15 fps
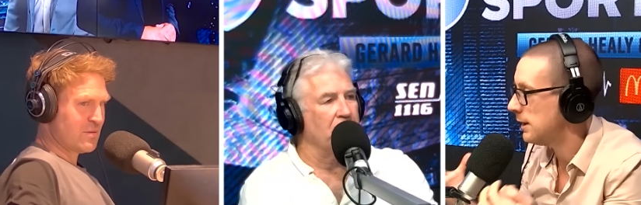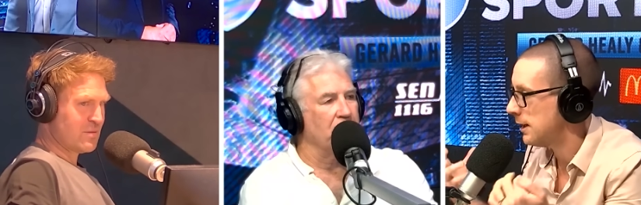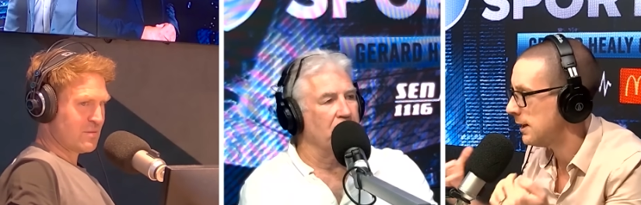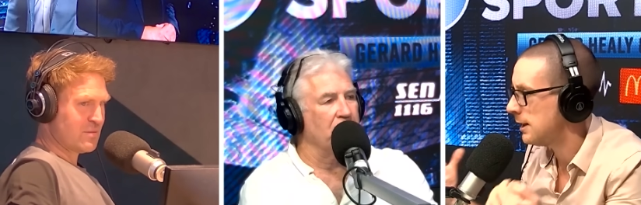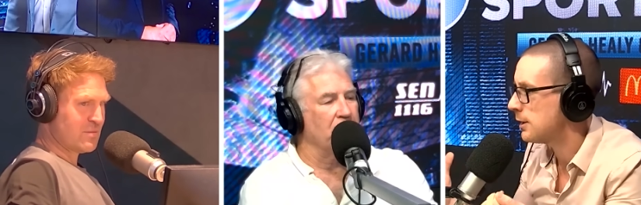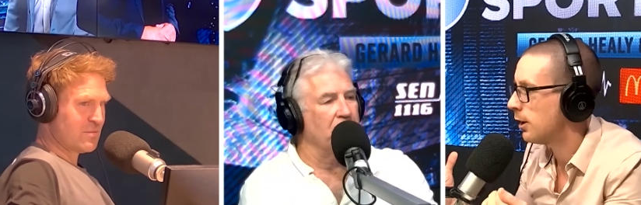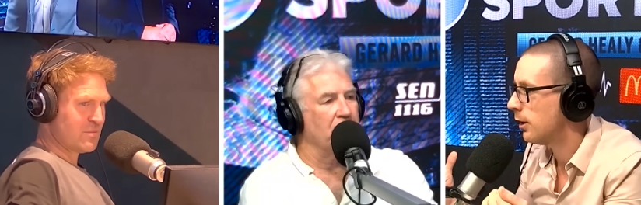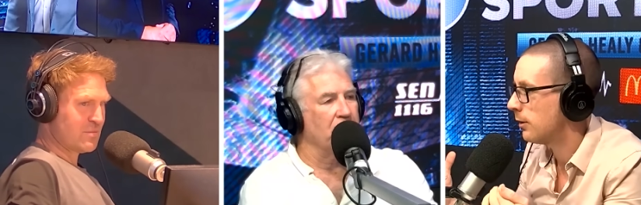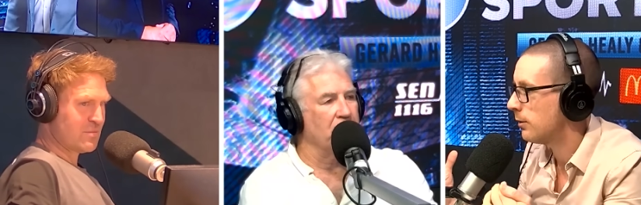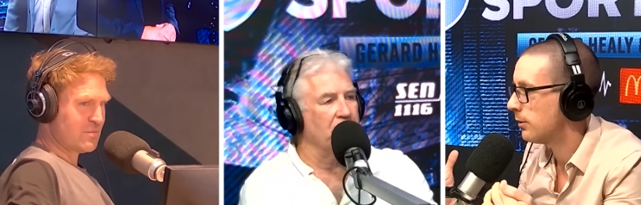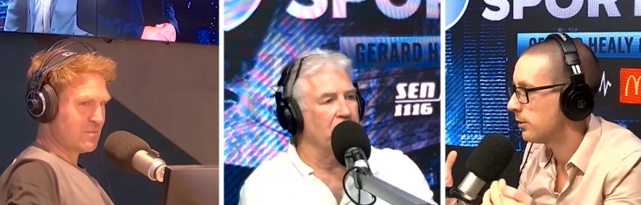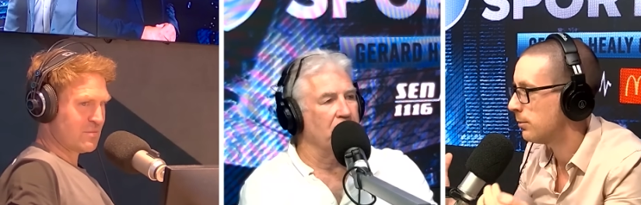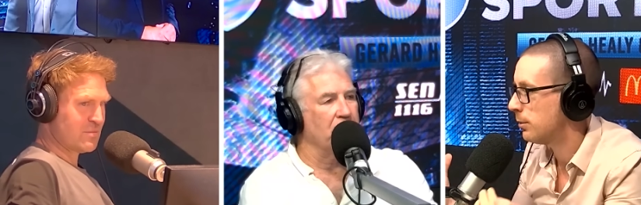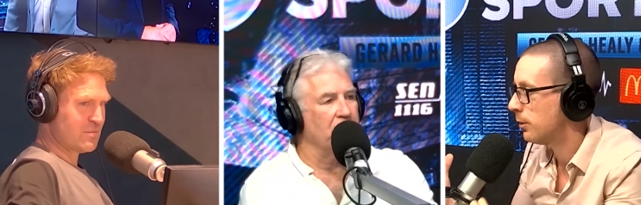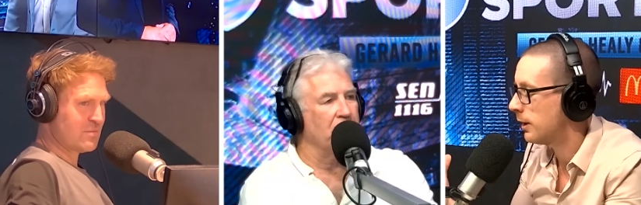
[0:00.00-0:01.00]
Speaker 1: You hear
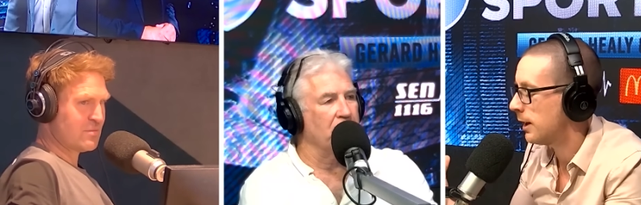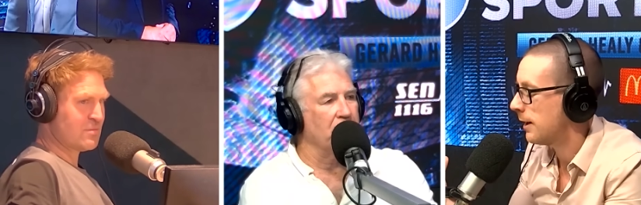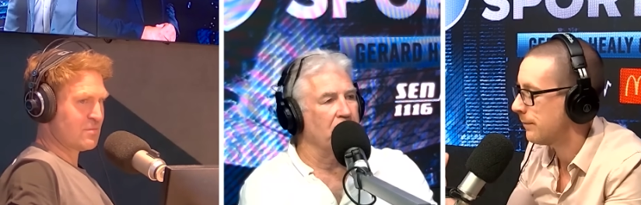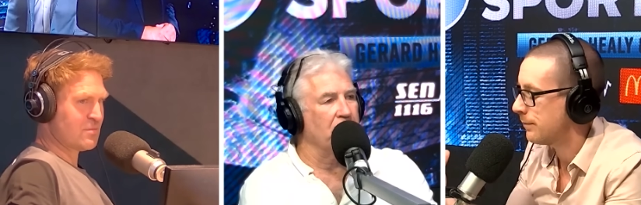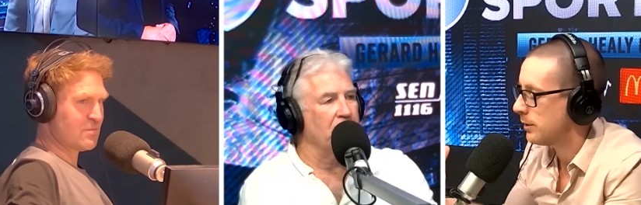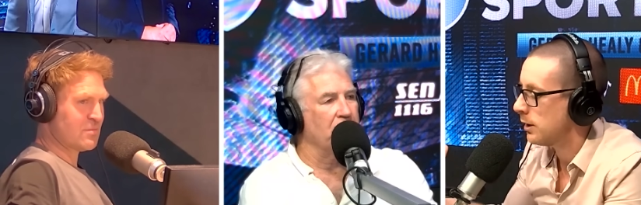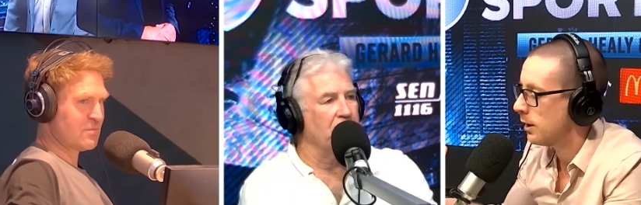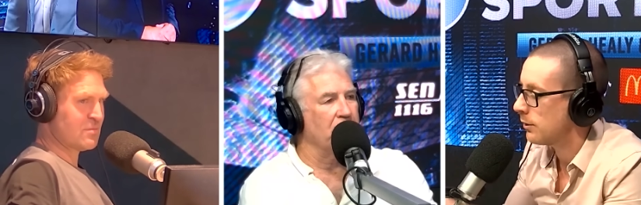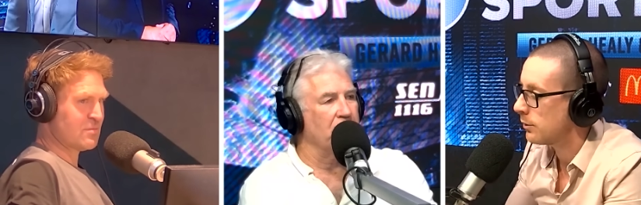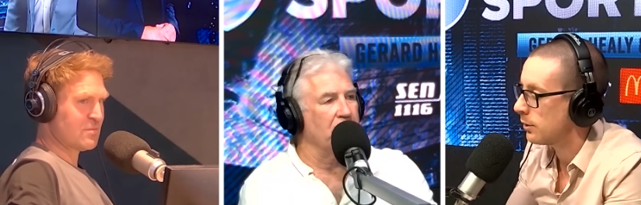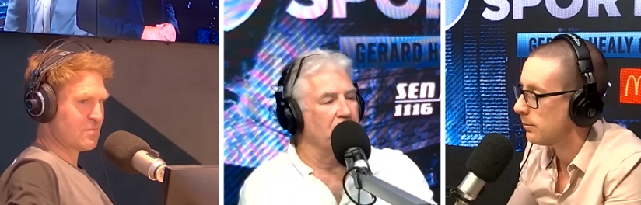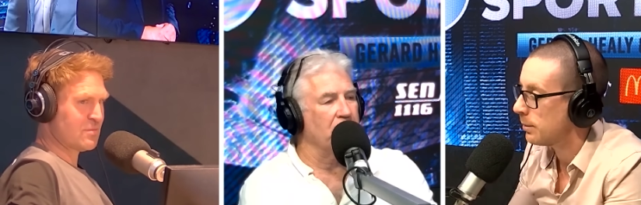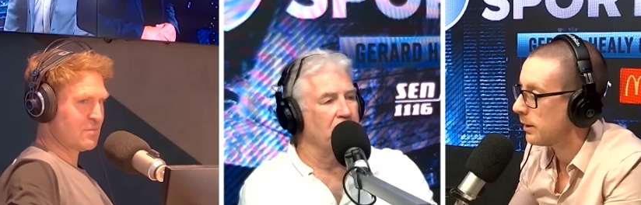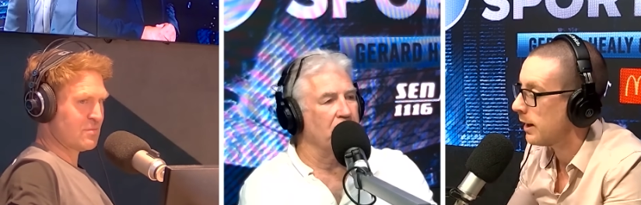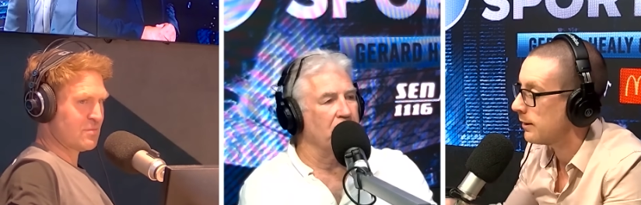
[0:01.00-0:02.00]
Collingwood support, um, you know,
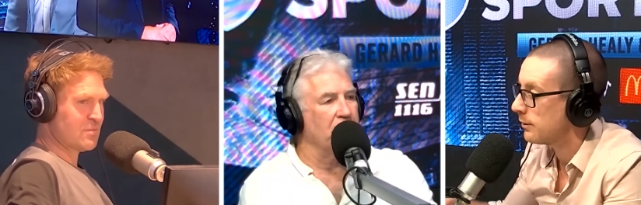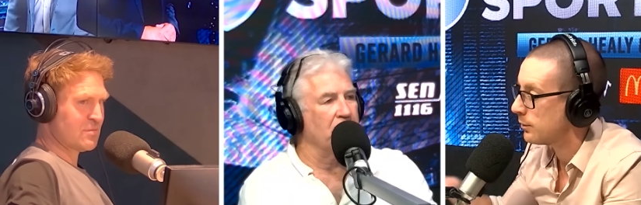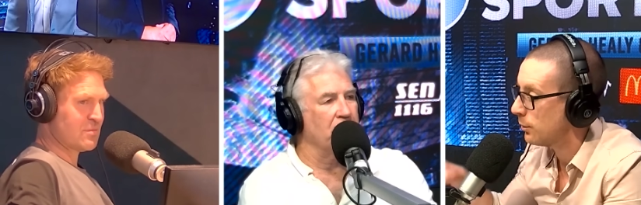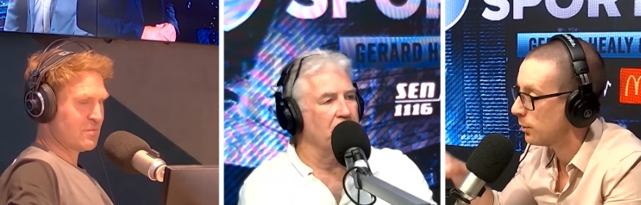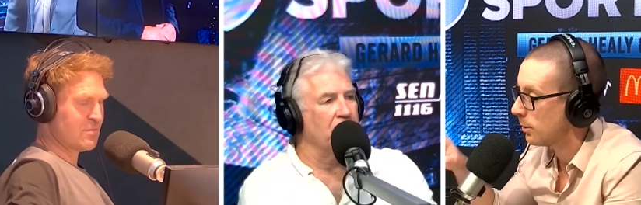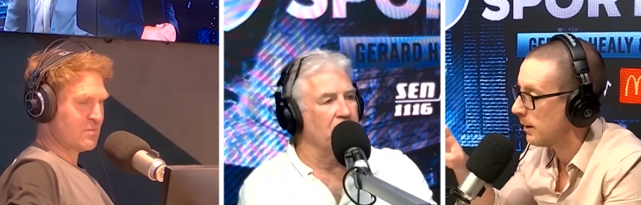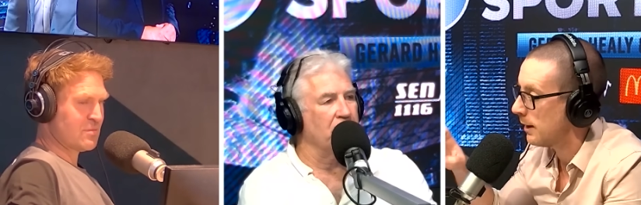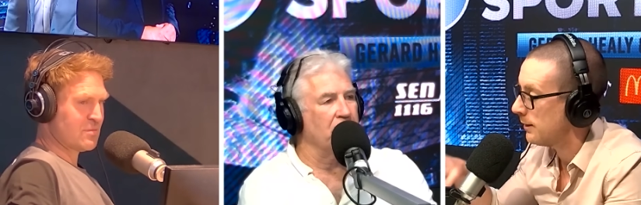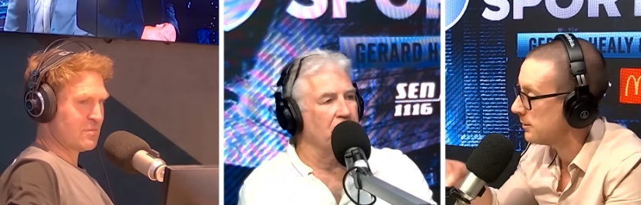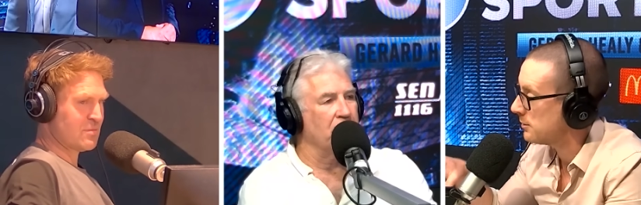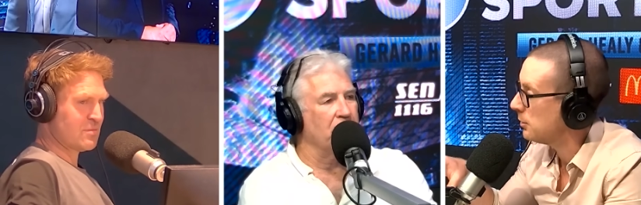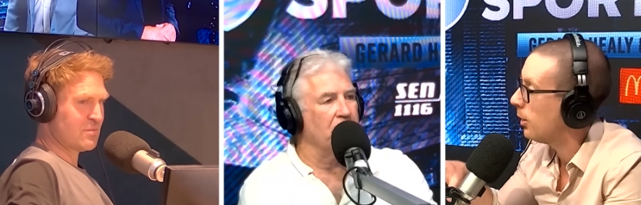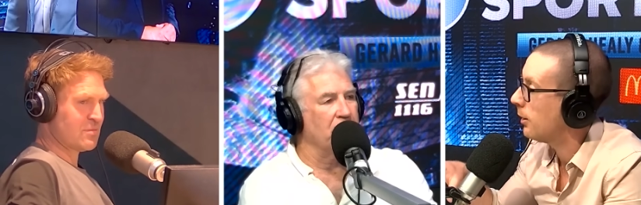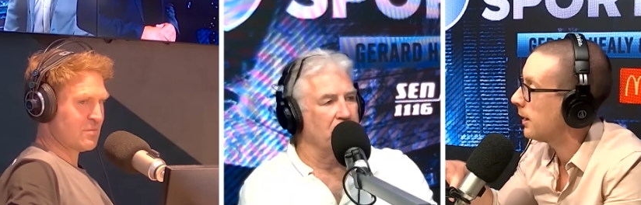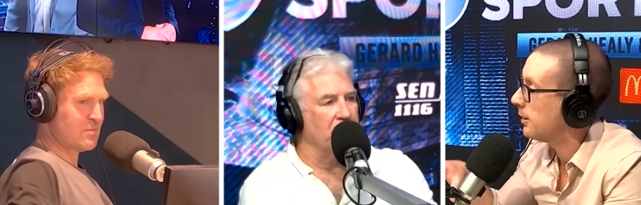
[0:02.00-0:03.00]
sort of players talk about this
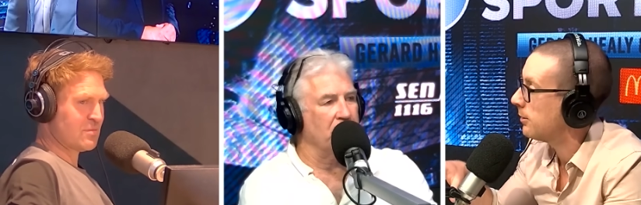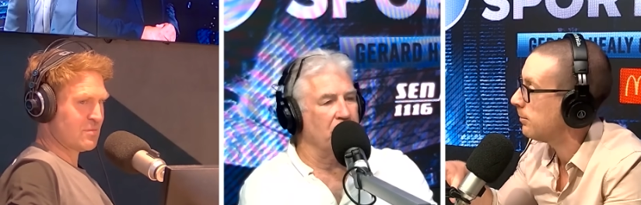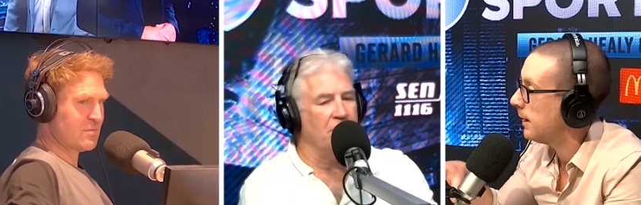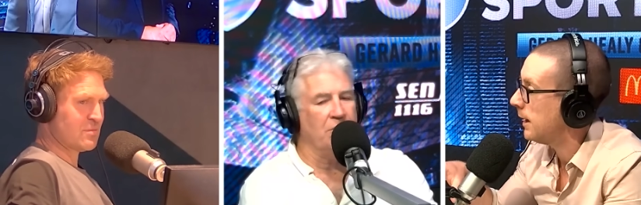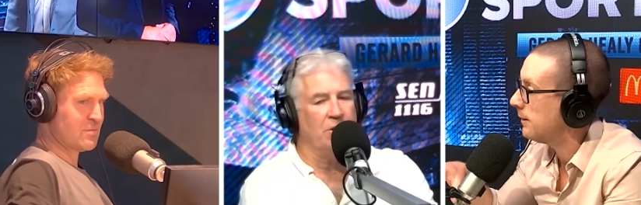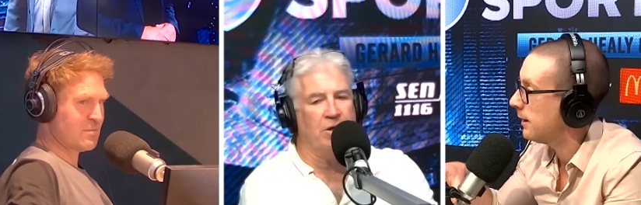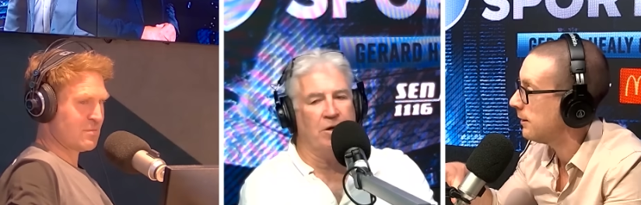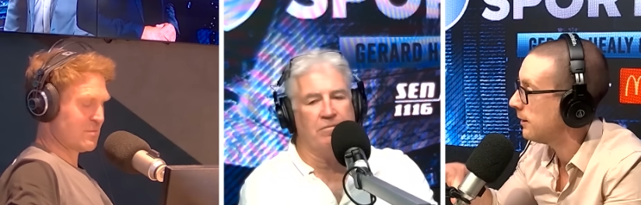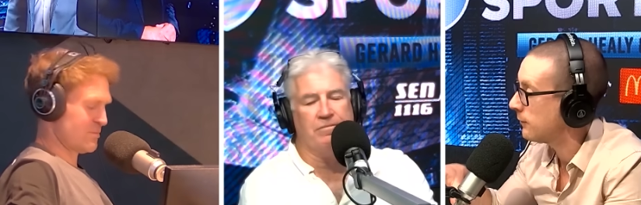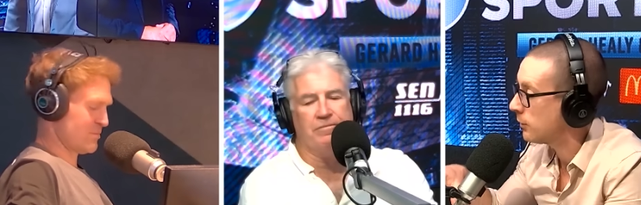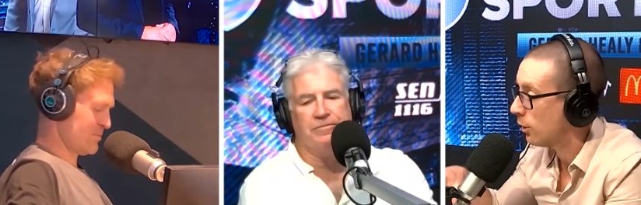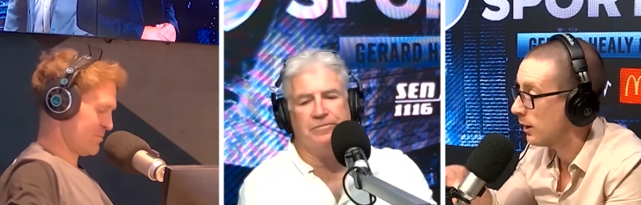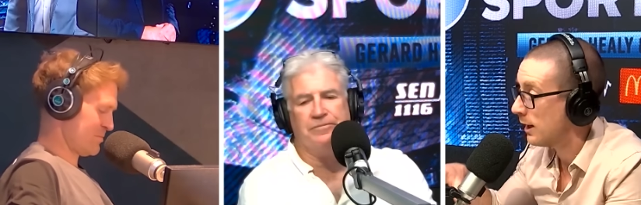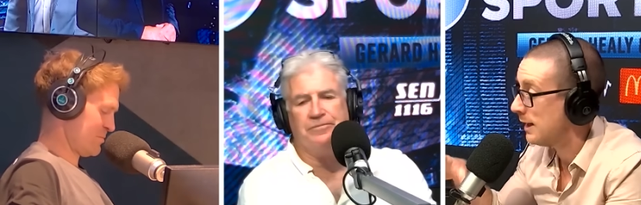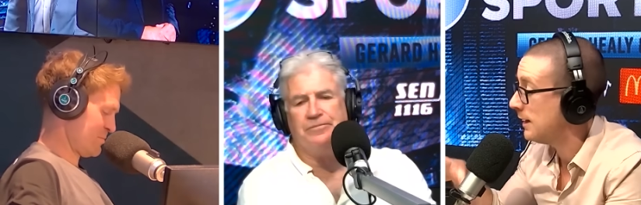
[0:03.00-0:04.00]
19th man yep. that they've got.